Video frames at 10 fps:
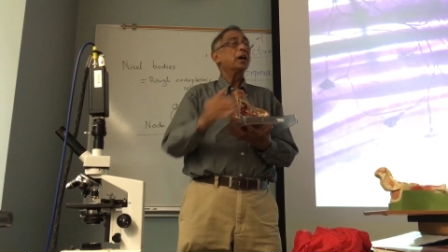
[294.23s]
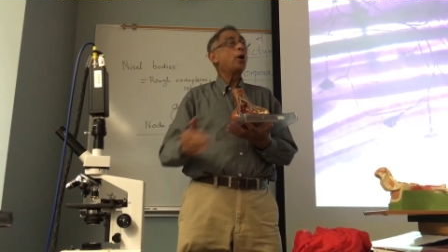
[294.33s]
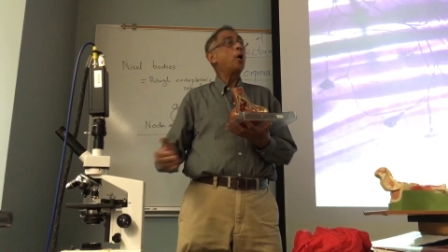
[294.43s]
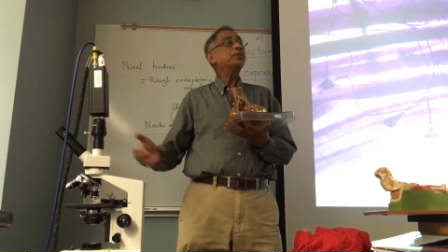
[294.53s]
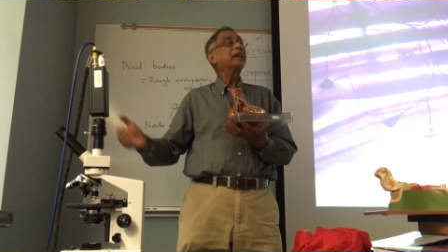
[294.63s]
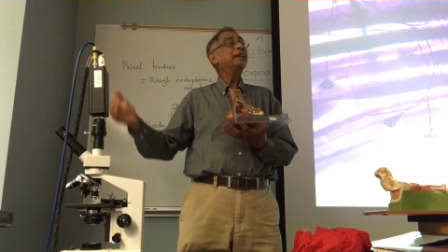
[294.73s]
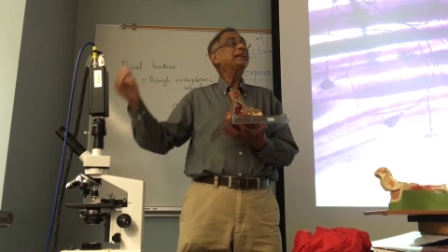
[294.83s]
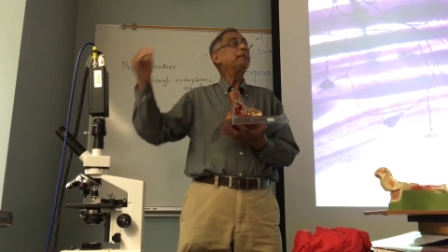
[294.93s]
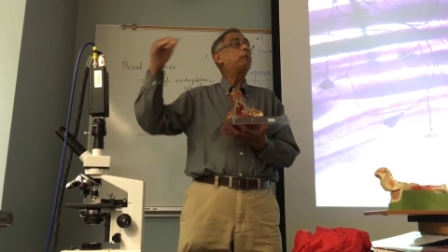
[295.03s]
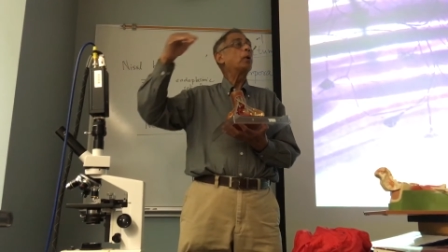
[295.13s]
causing
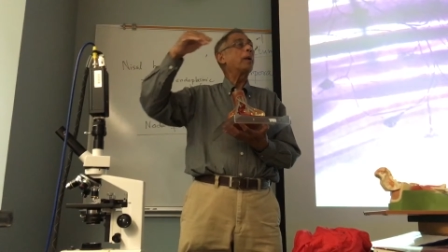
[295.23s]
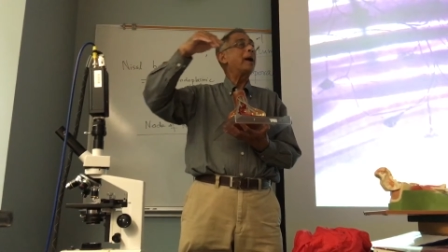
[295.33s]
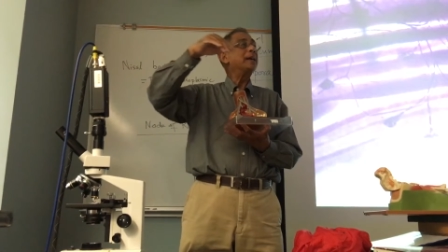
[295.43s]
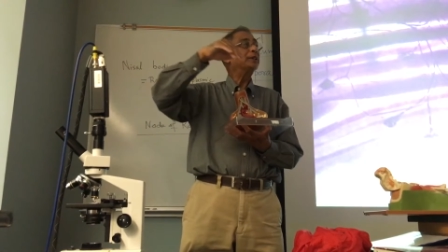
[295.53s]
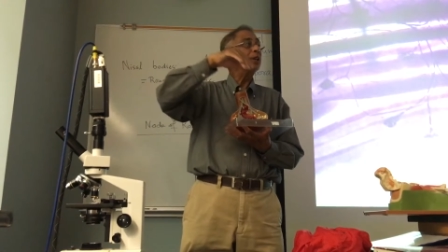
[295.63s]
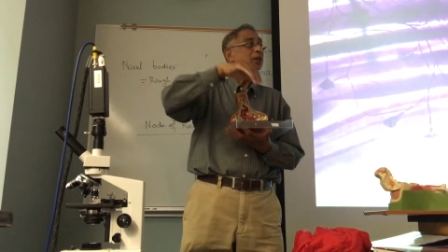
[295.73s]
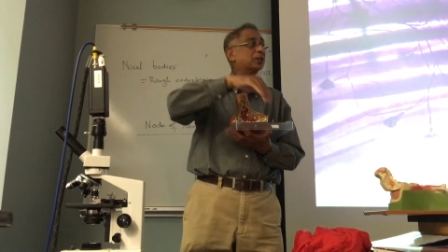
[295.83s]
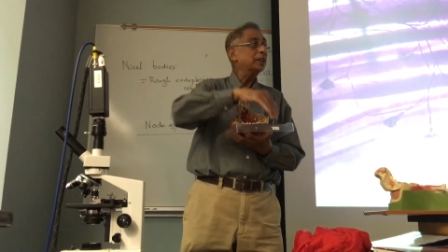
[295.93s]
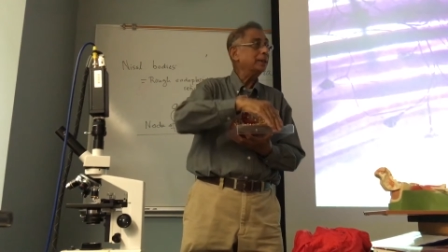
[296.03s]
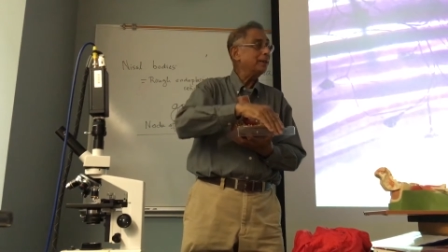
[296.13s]

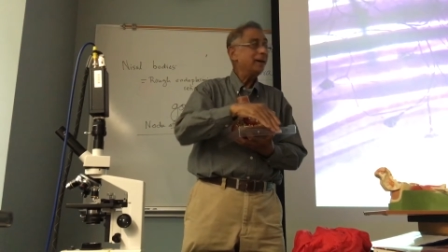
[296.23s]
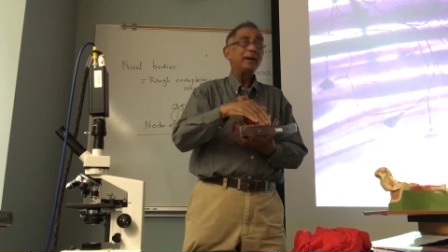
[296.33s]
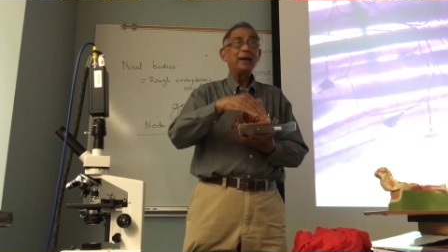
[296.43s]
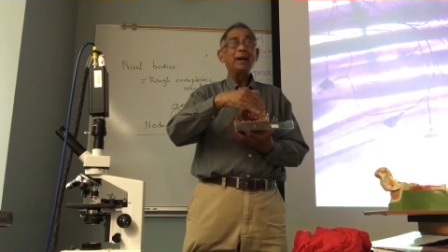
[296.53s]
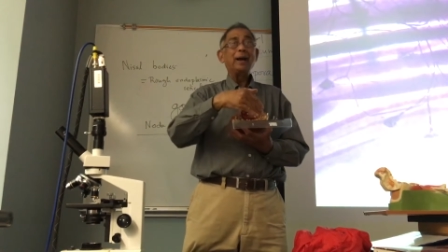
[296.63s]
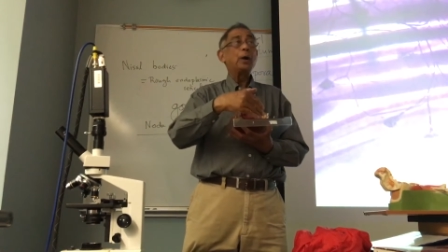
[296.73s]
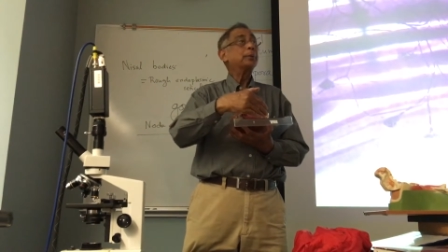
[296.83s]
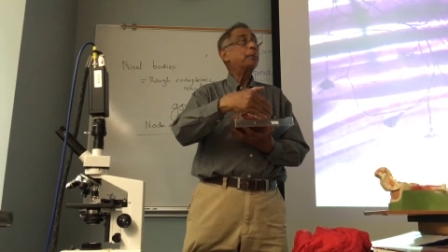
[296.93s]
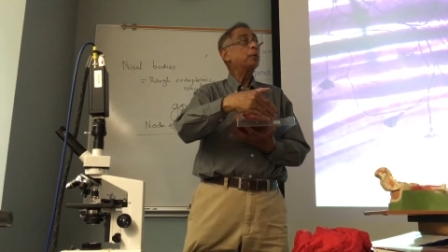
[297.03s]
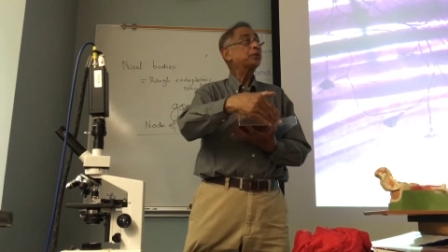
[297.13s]
depolarization of
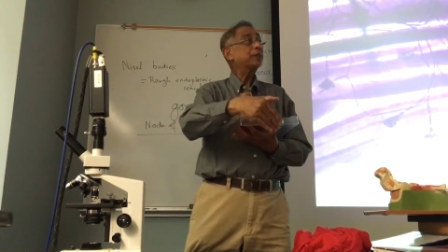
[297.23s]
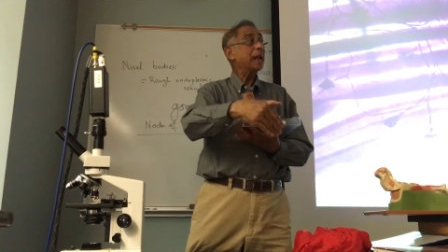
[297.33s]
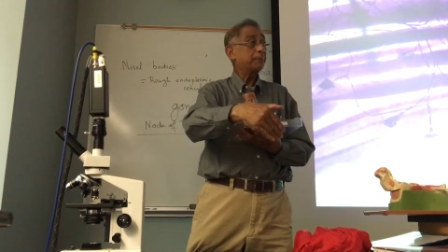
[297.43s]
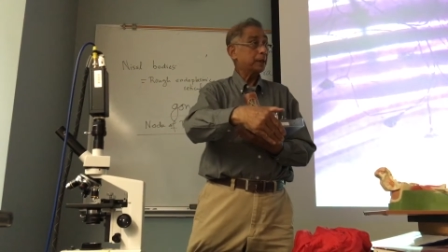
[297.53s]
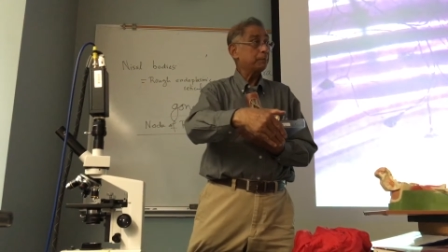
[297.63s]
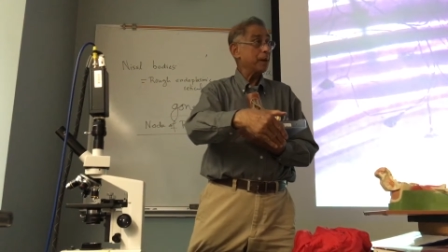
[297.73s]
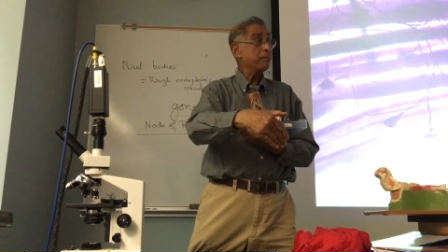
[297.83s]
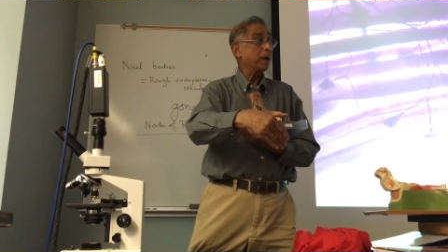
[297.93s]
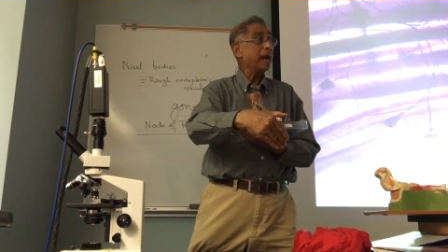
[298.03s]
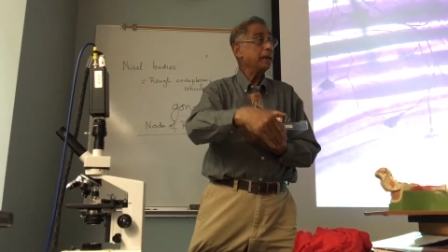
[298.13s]
the postsynaptic
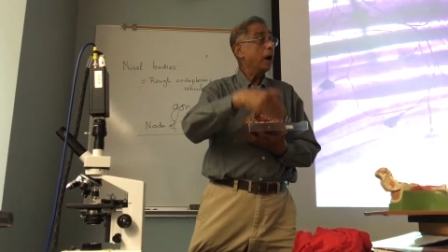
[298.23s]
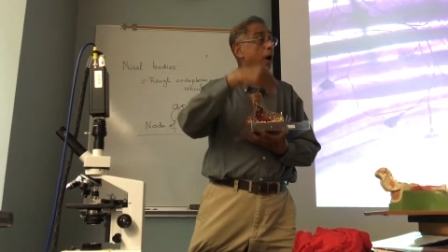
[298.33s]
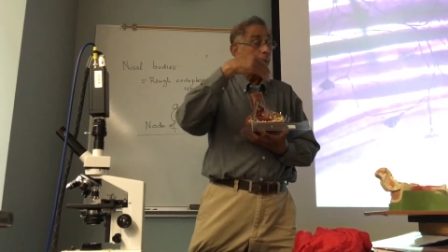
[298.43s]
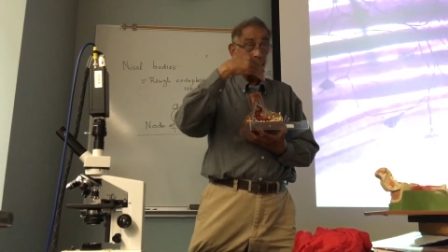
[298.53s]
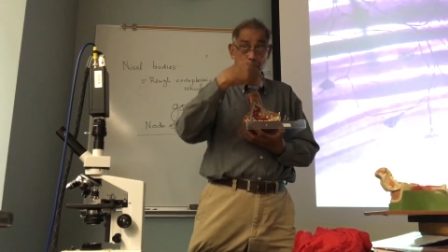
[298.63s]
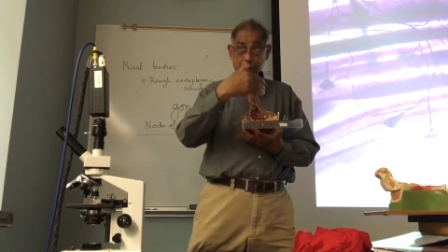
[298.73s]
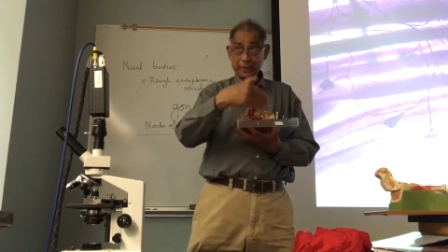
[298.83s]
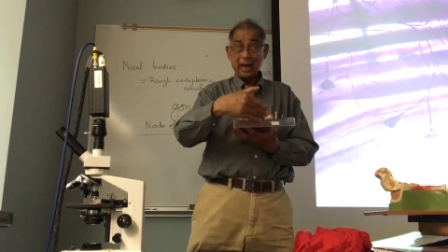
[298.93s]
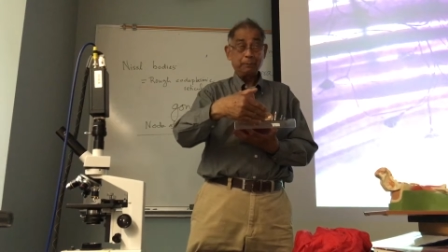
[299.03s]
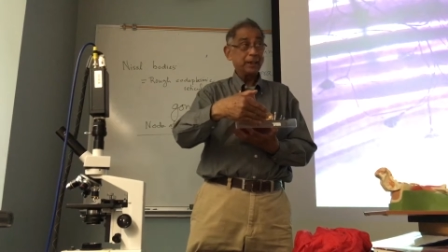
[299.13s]
membrane, of the
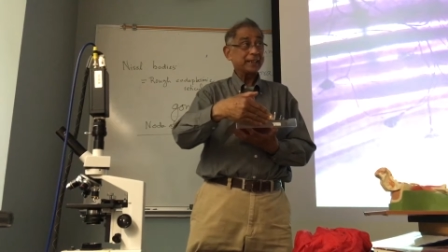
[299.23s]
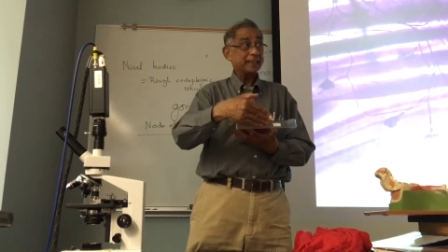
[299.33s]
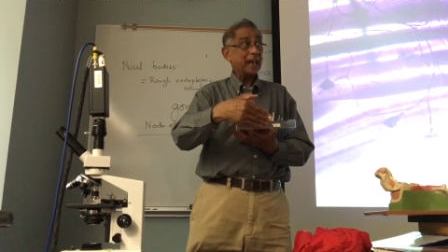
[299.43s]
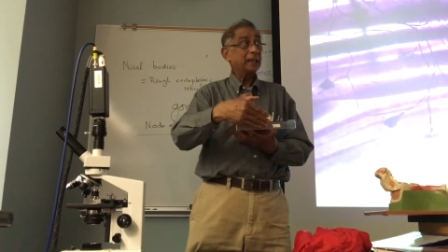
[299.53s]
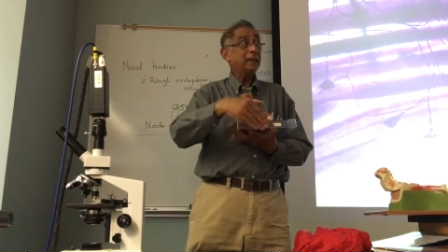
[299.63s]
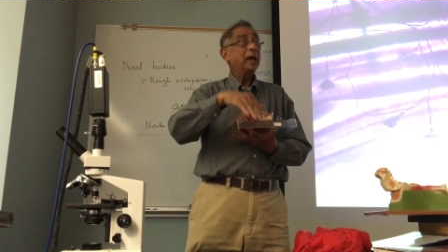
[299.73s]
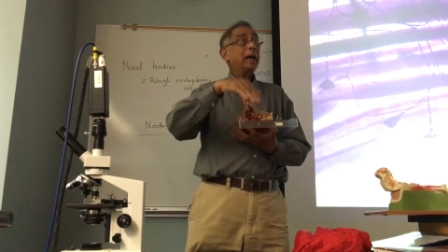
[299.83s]
postsynaptic cell,